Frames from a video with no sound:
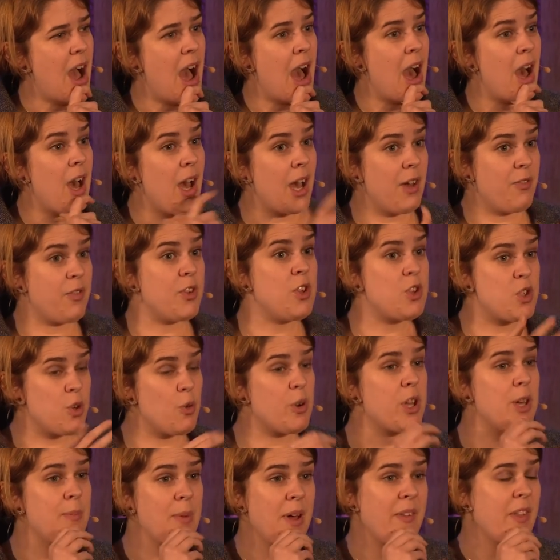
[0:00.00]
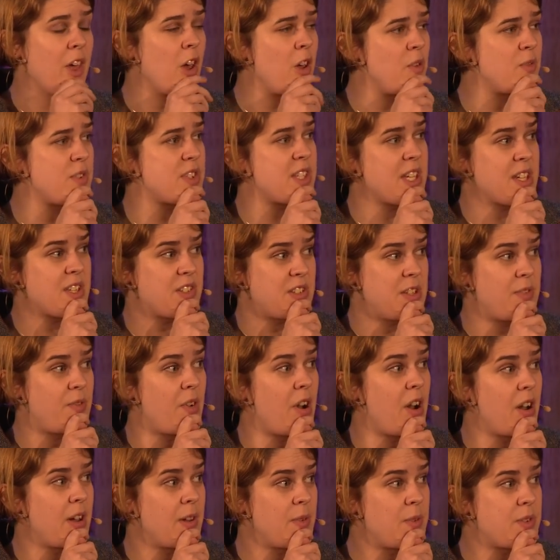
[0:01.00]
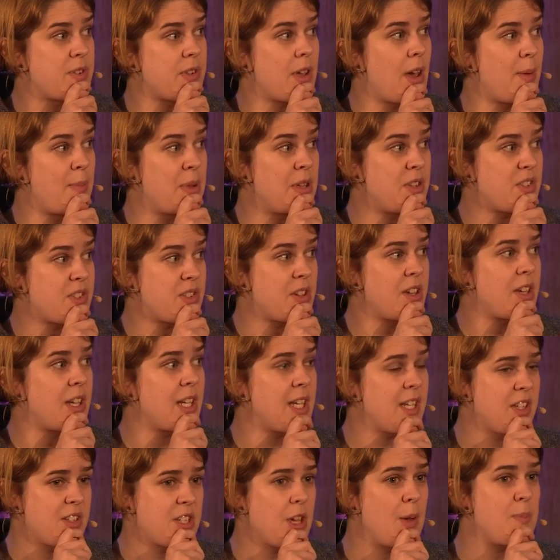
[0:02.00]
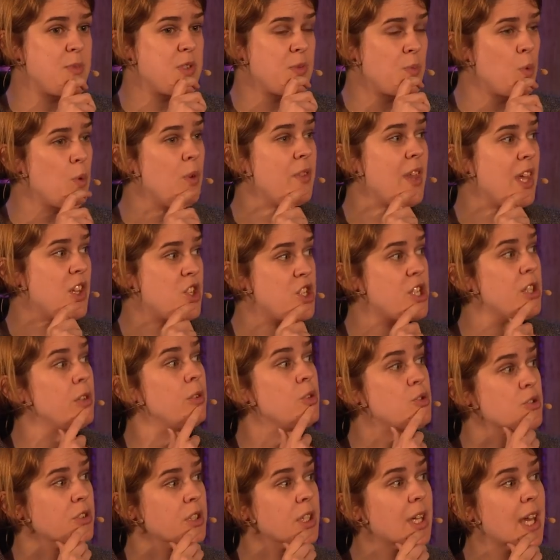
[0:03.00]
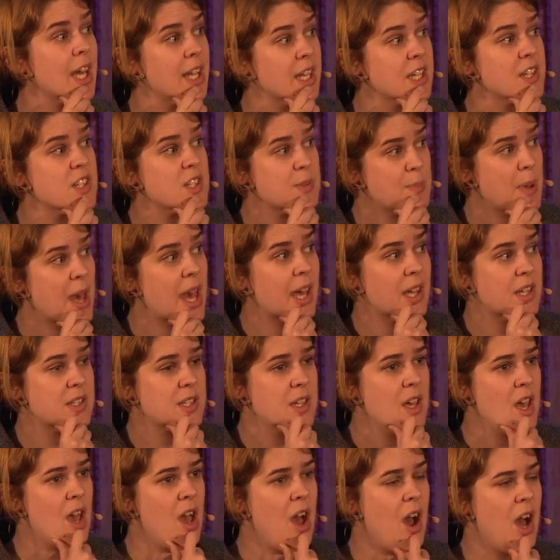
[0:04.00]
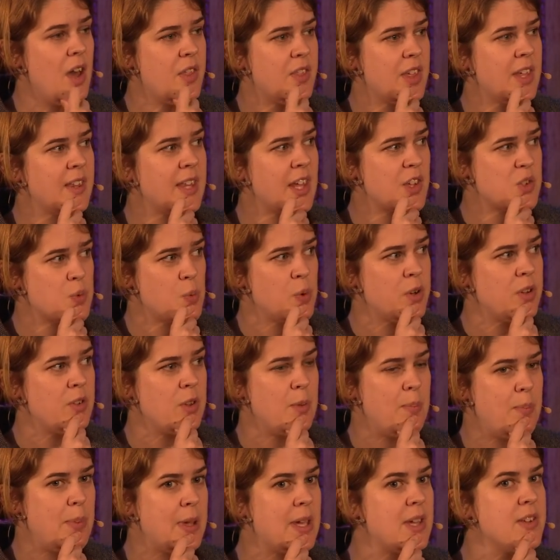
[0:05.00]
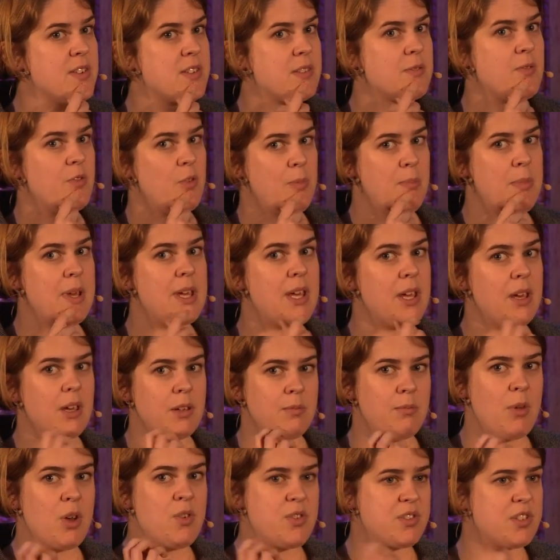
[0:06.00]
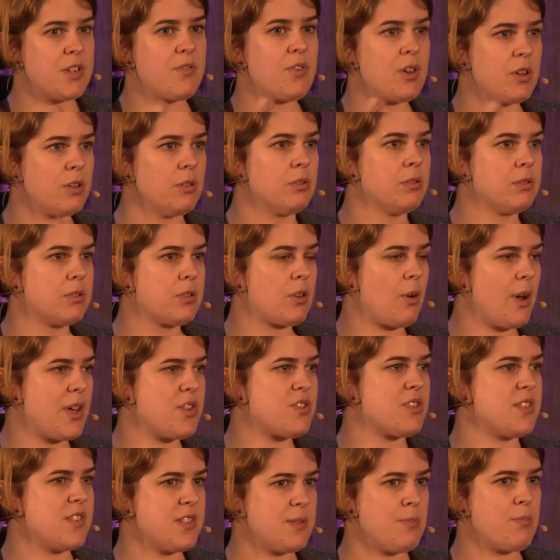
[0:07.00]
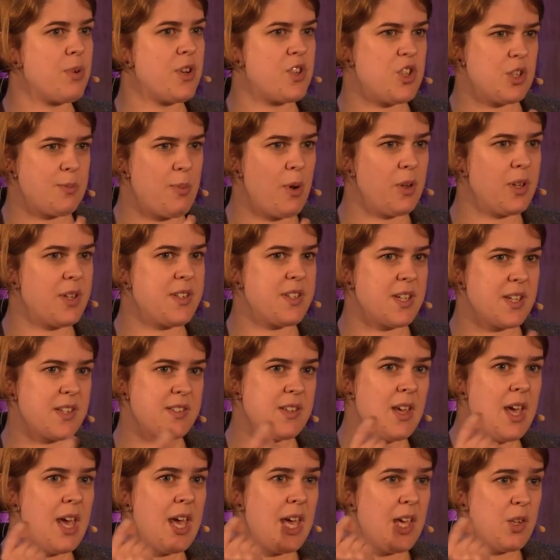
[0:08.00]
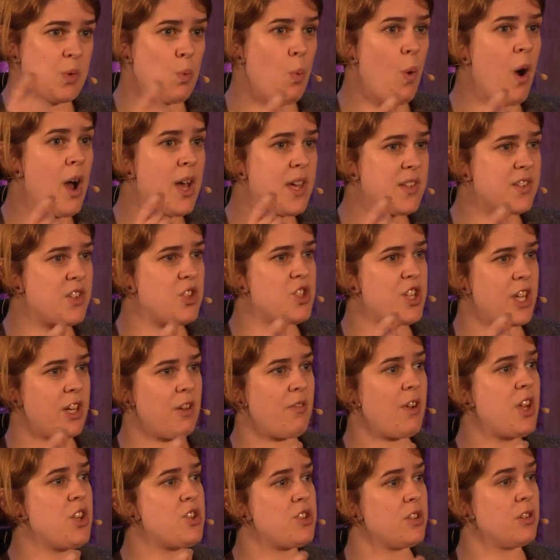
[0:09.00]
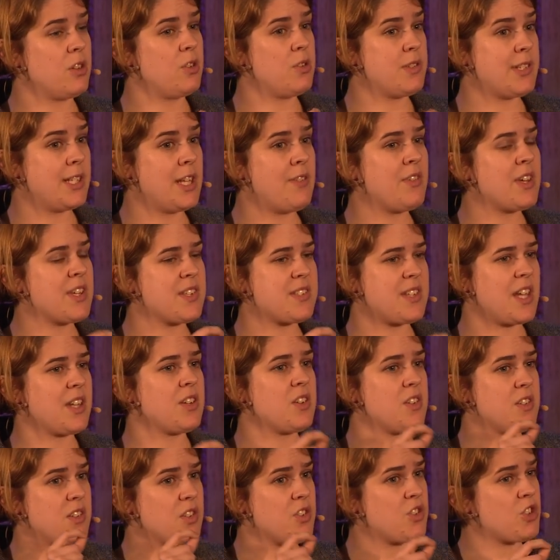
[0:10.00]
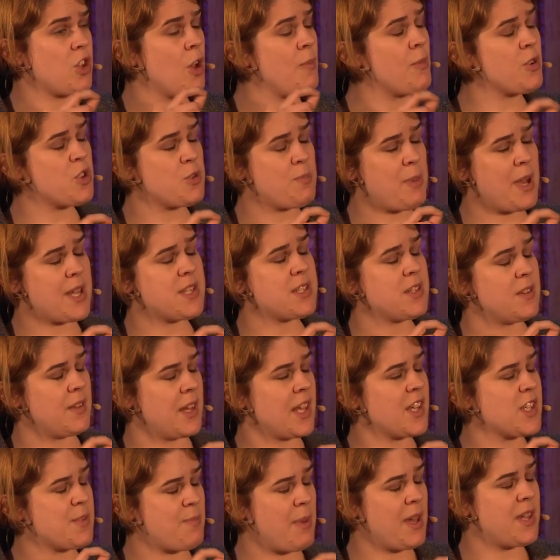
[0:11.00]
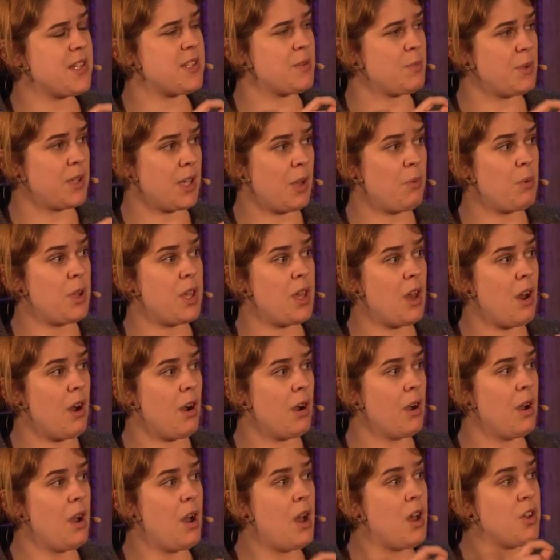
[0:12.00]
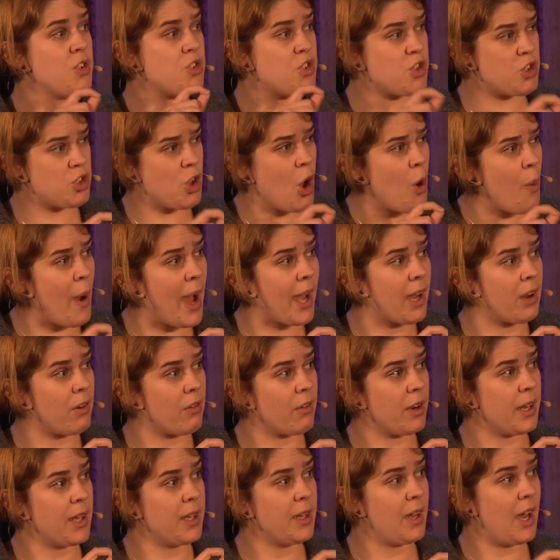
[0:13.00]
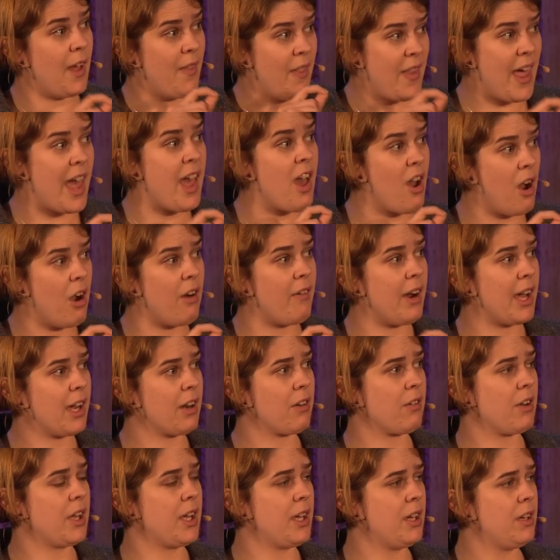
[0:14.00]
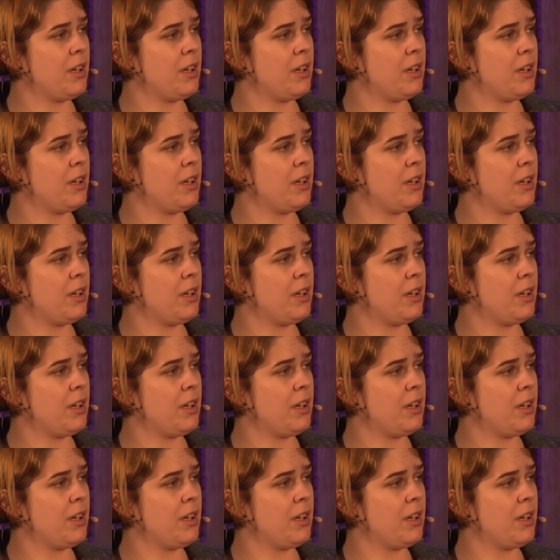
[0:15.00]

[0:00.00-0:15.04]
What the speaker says: If you're talking about the over 65s, I mean, certainly in terms of what their children can expect, I think that's one of the biggest, for me, and most difficult questions in British politics, is why is a generation whose living standards are so much better than they expected when they were young so angry? And they are angry.